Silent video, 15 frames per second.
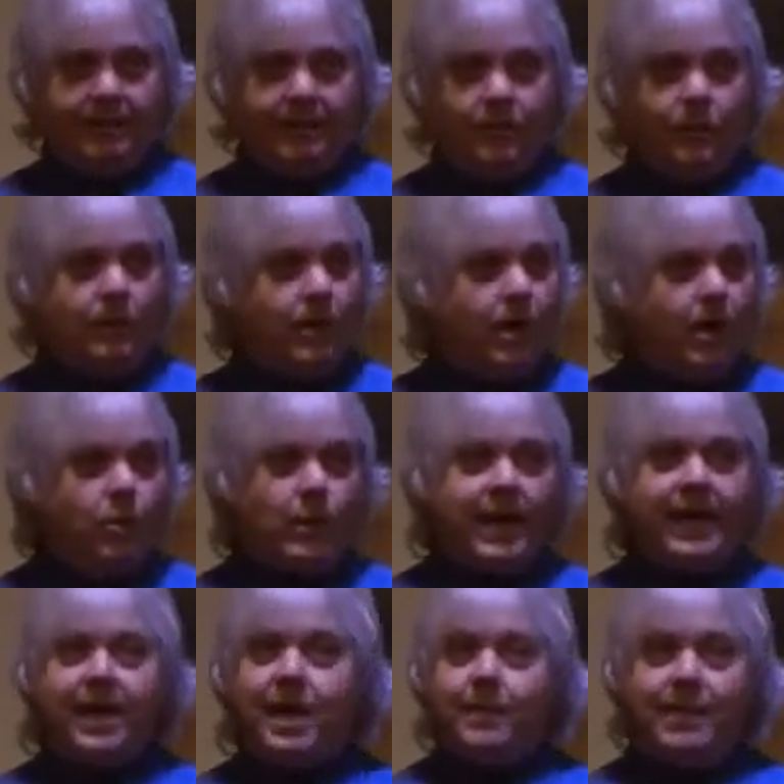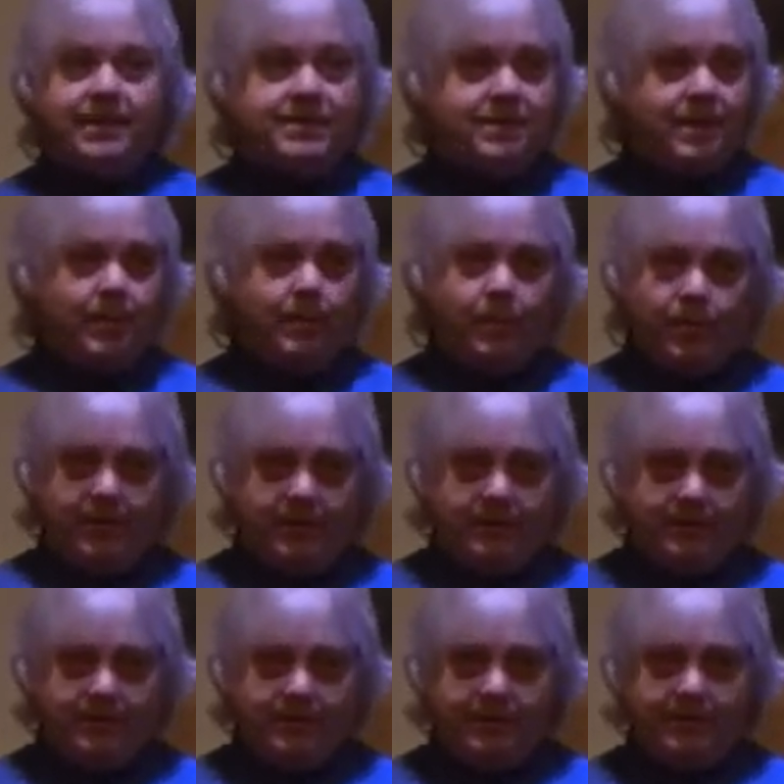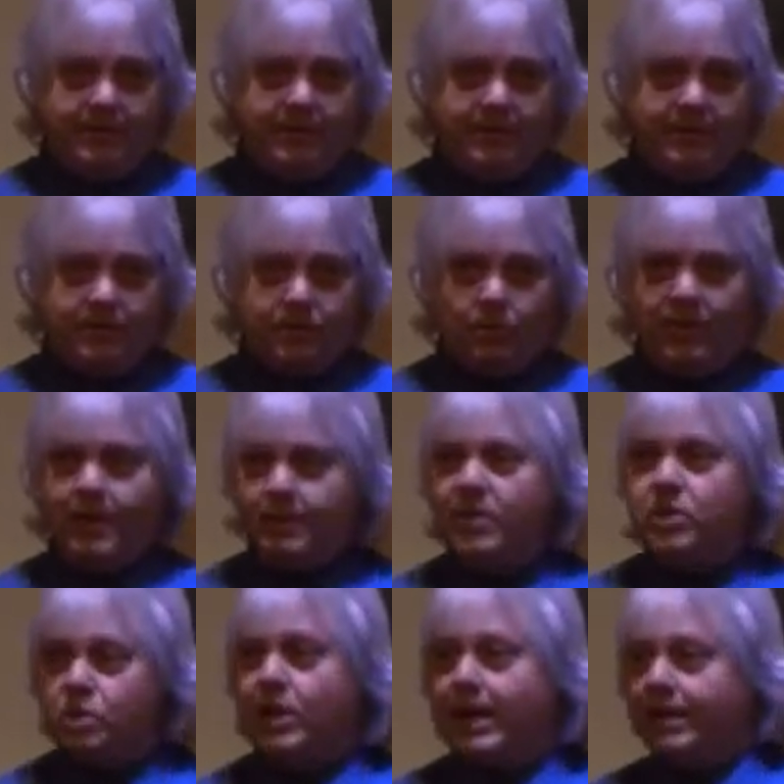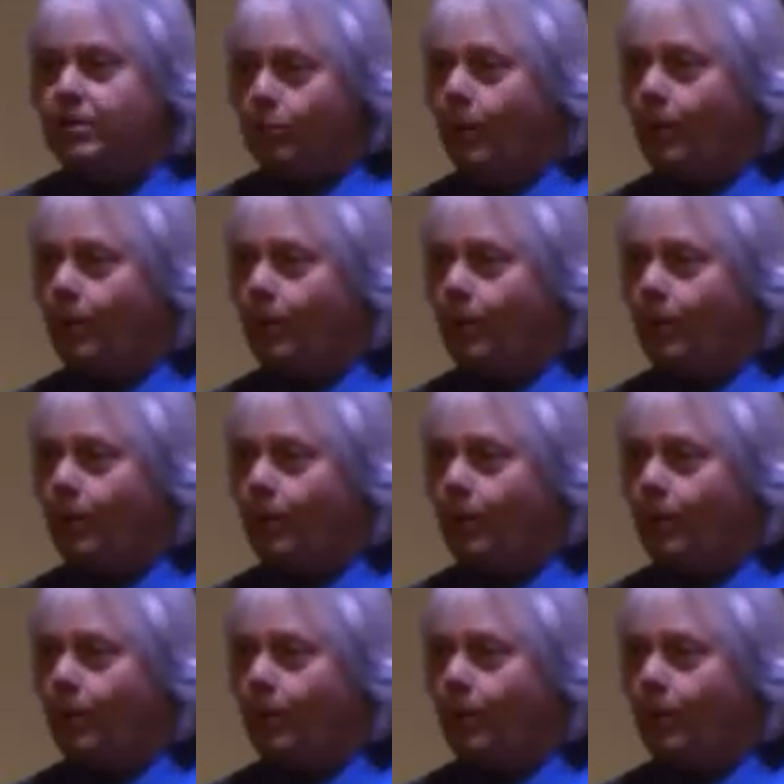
We all wake up at some point. So let me shake you